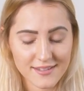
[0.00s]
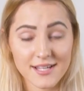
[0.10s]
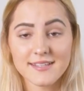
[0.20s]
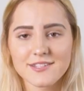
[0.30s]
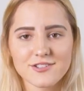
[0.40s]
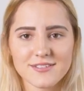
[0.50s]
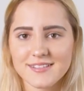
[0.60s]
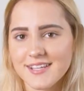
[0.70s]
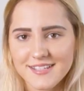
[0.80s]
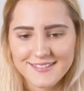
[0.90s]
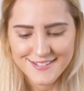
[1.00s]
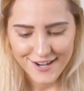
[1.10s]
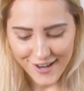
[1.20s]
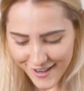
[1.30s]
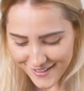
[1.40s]
let's just get
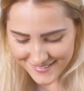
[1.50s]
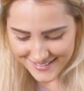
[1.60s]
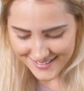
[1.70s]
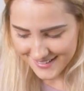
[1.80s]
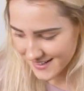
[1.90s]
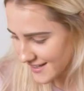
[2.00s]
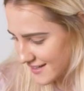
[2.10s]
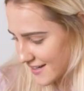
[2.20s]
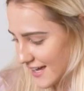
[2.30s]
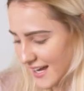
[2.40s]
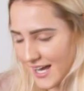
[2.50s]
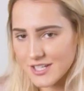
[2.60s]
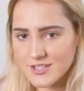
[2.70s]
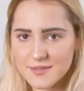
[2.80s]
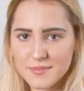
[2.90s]
started. I got
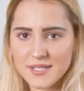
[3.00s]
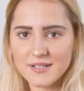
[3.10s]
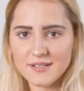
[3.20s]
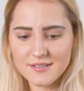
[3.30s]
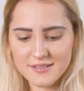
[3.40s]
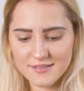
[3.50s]
Chip here.